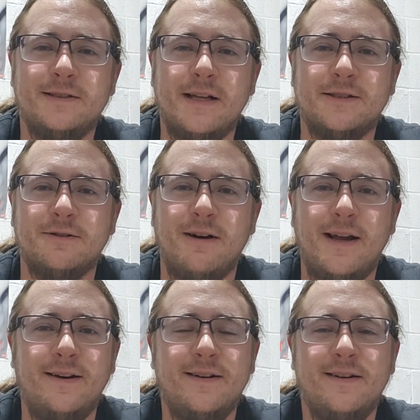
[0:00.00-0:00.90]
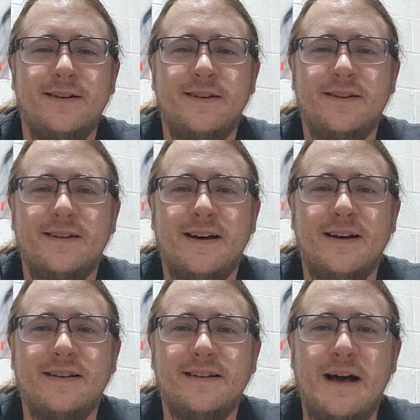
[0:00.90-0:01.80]
That's great.
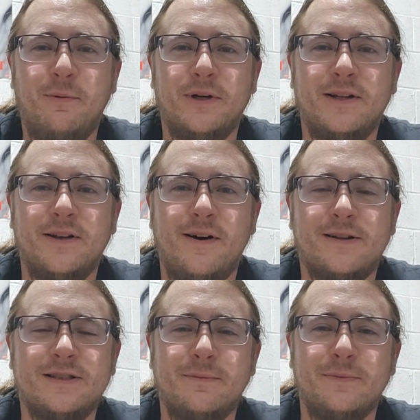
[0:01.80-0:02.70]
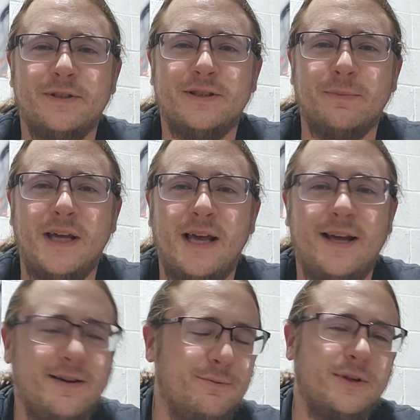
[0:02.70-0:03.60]
I want to talk some
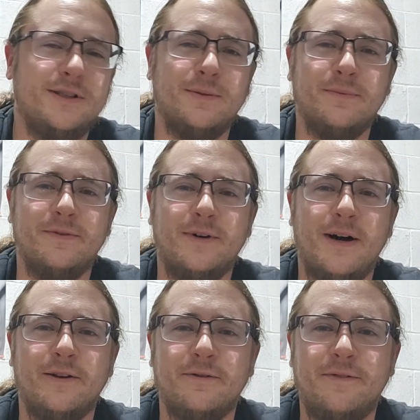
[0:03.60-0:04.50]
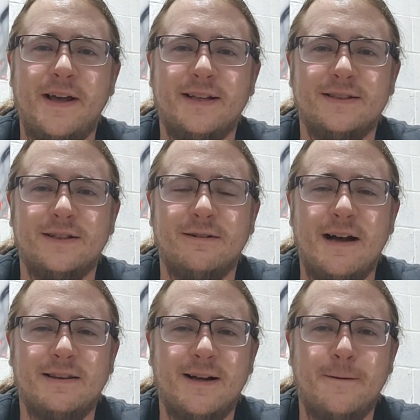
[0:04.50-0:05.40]
King with some other fans that are
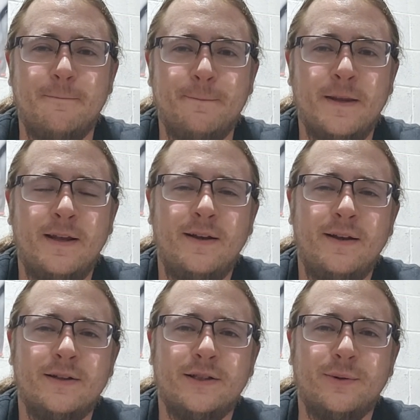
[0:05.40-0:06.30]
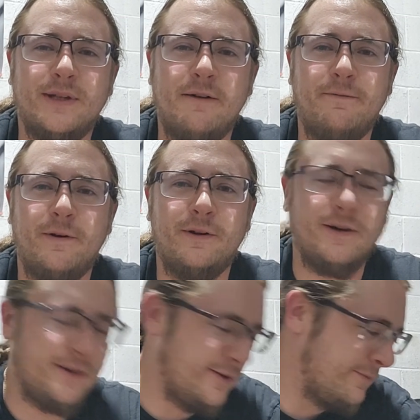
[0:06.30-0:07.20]
out there. So without further
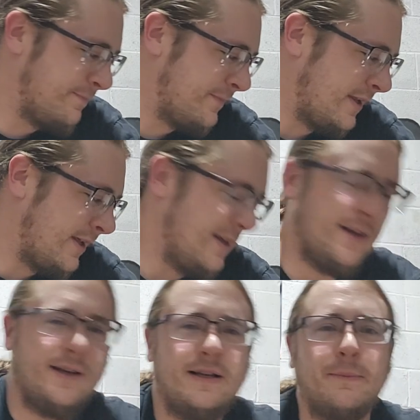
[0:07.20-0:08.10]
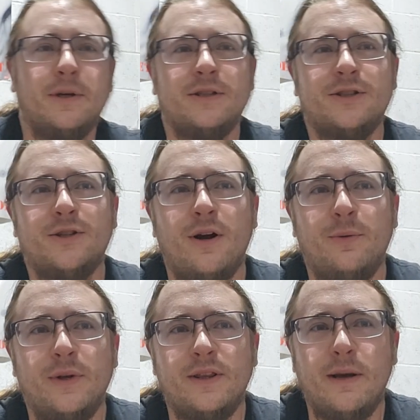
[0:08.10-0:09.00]
ado, I'm going to start
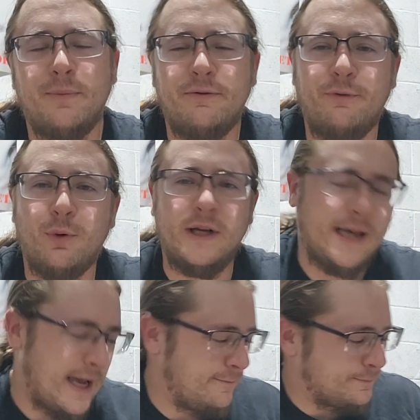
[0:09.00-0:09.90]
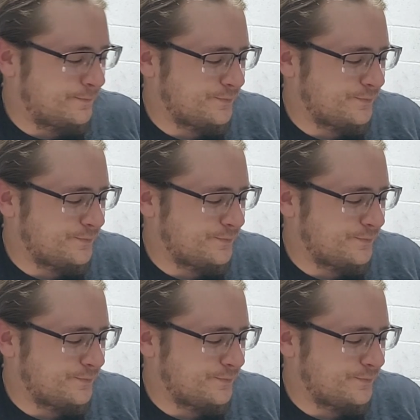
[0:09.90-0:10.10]
with number 48.